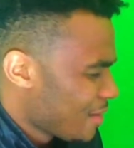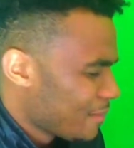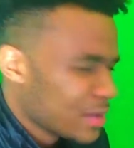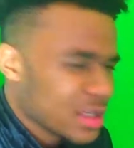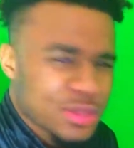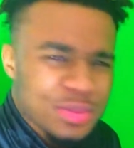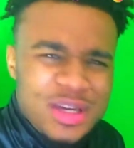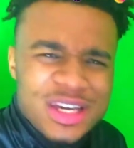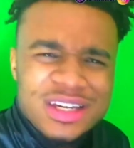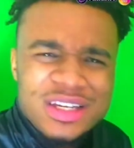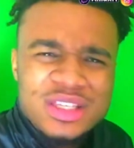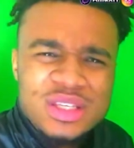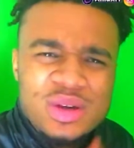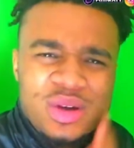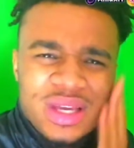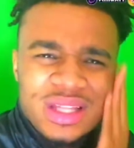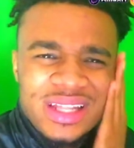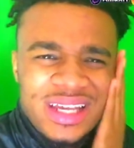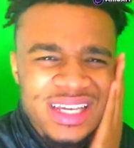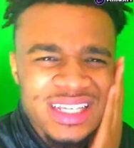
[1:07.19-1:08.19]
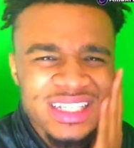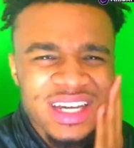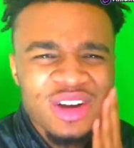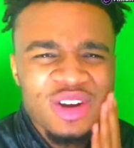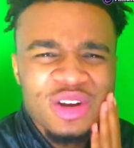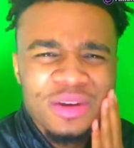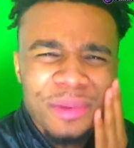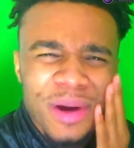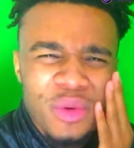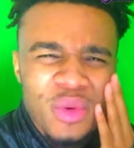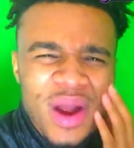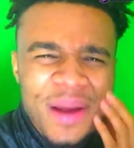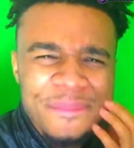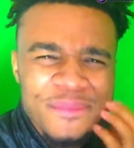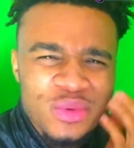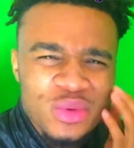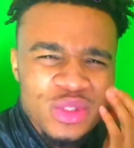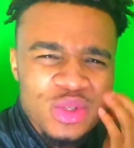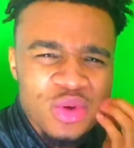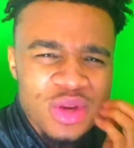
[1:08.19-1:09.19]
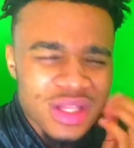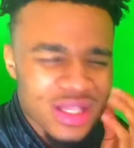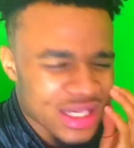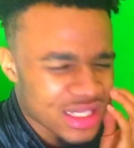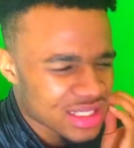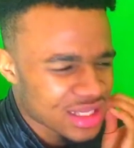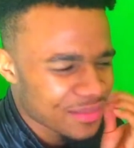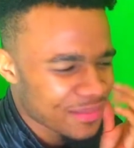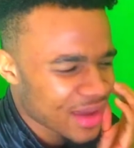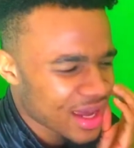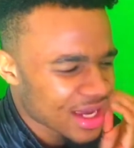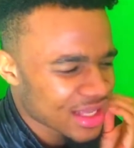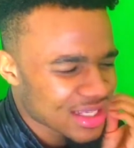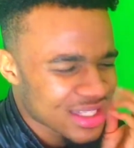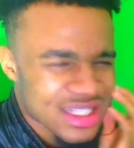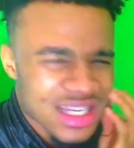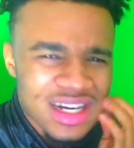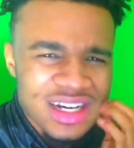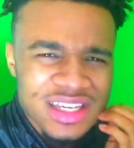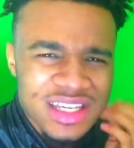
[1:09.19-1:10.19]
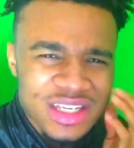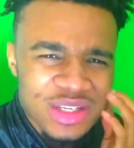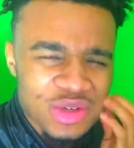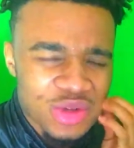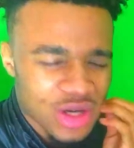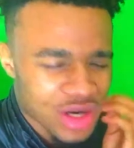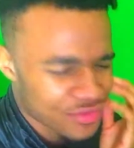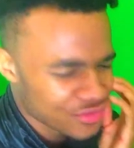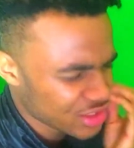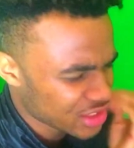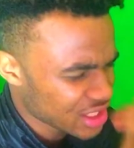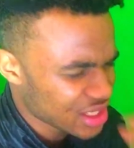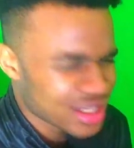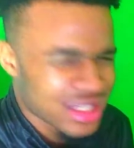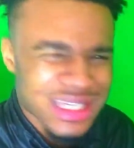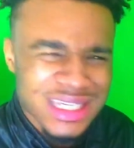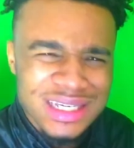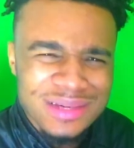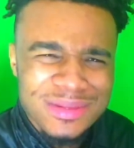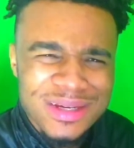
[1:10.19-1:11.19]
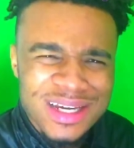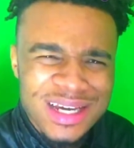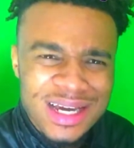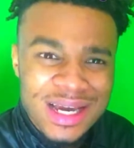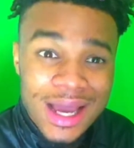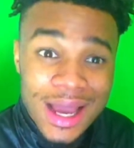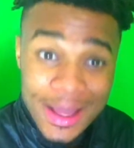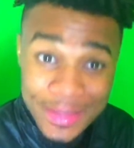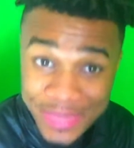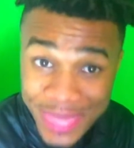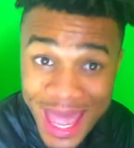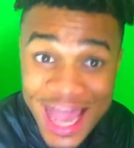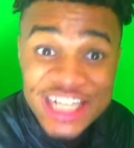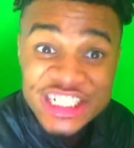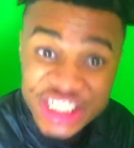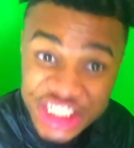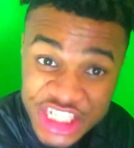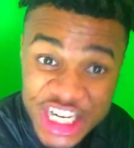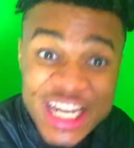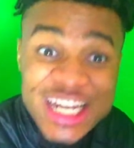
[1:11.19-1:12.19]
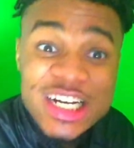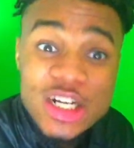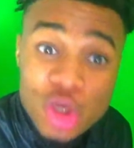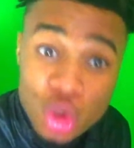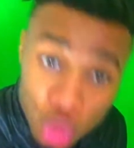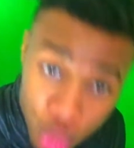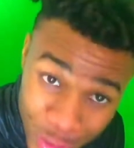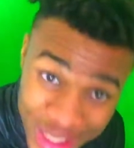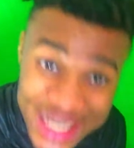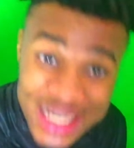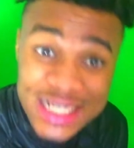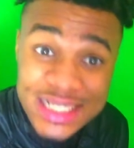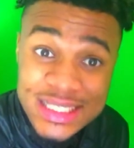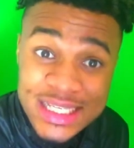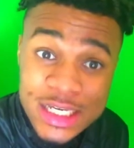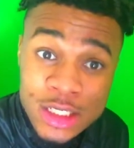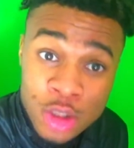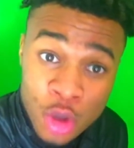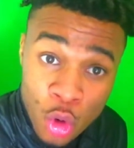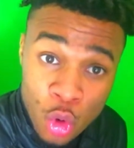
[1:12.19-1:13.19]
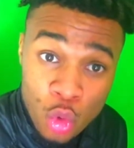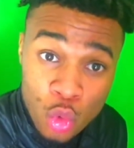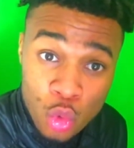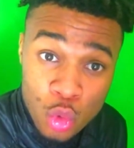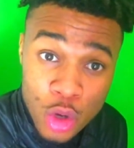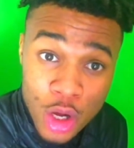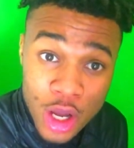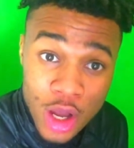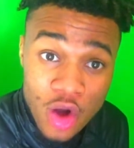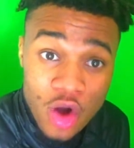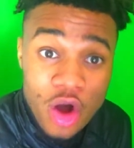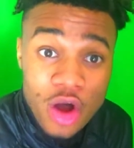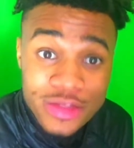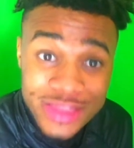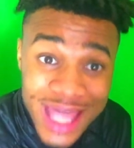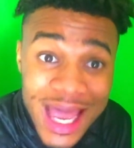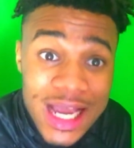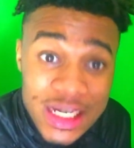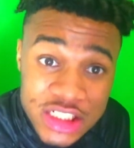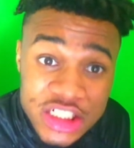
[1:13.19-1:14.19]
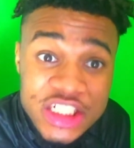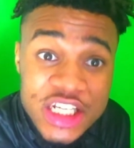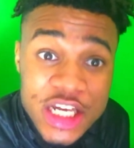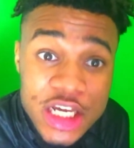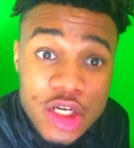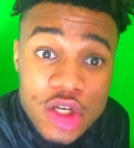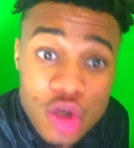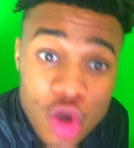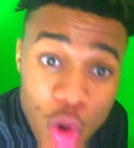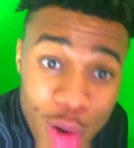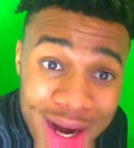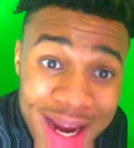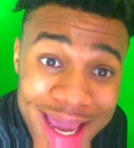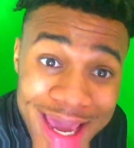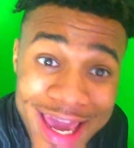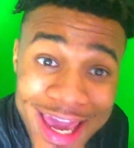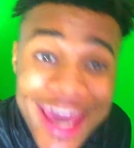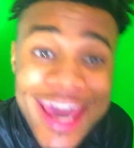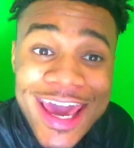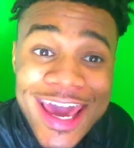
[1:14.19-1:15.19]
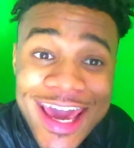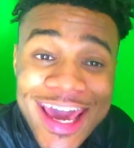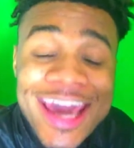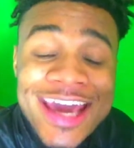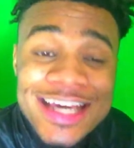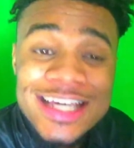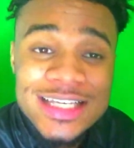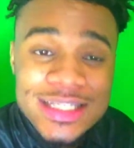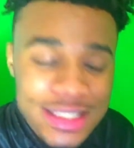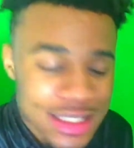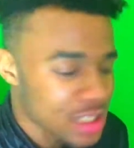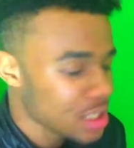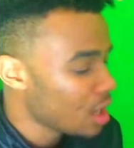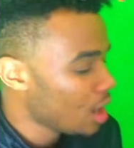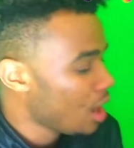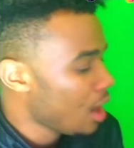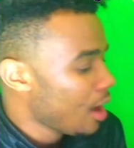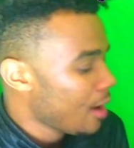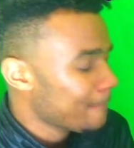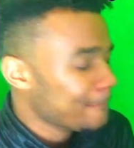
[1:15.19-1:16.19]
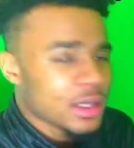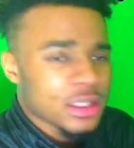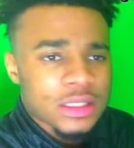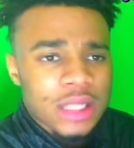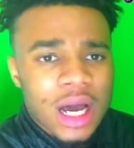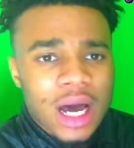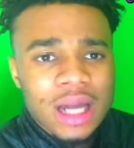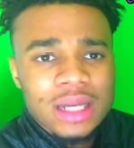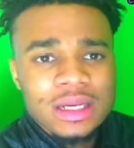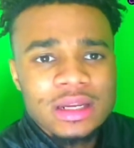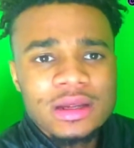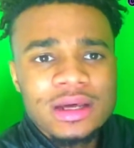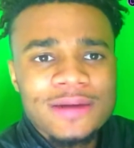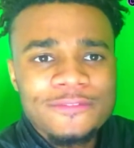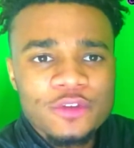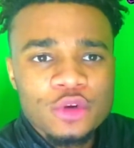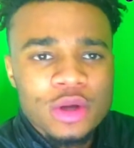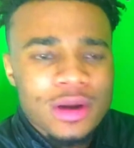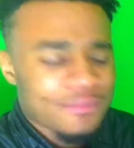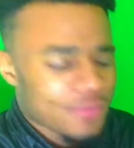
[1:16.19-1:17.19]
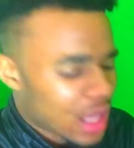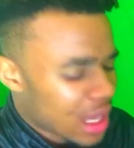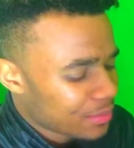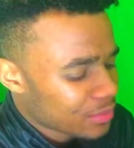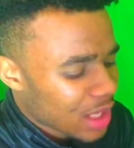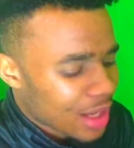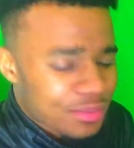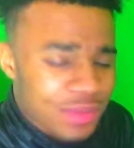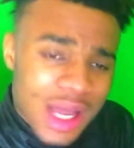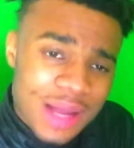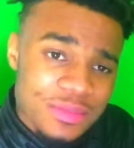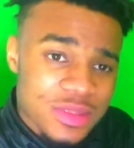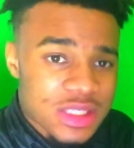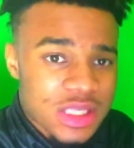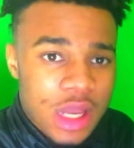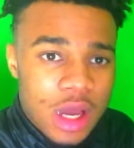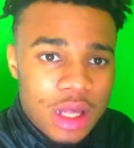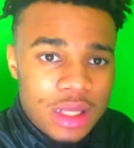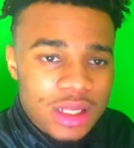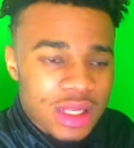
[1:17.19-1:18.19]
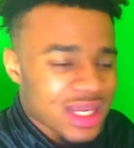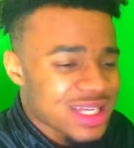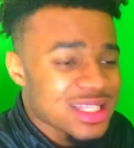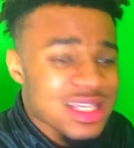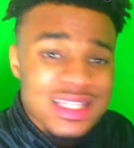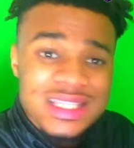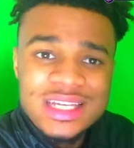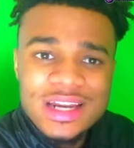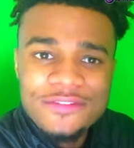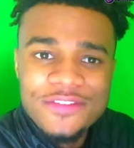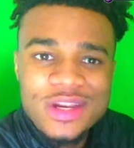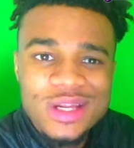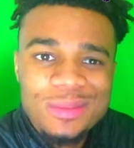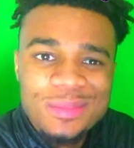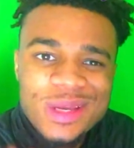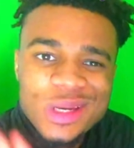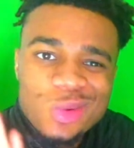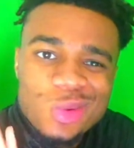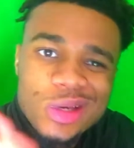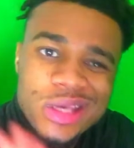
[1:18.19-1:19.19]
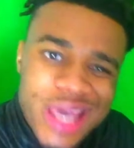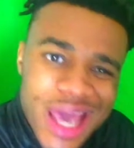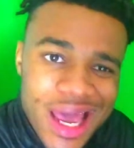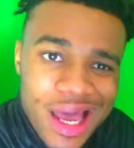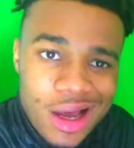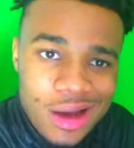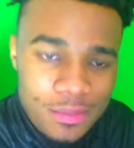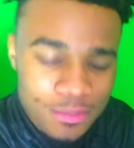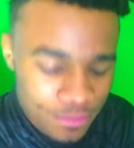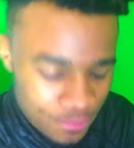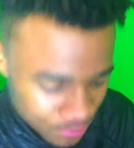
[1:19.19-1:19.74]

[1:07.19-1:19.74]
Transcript: But speaking of Tory Lanez, I heard about what happened with Tory Lanez and Meg Thee Stallion, or however you say her name. That shit crazy, cool. That shit crazy. But no, nah, I'm, I'm, I'm, I'm stalling. Let's get to the video, man. No cap.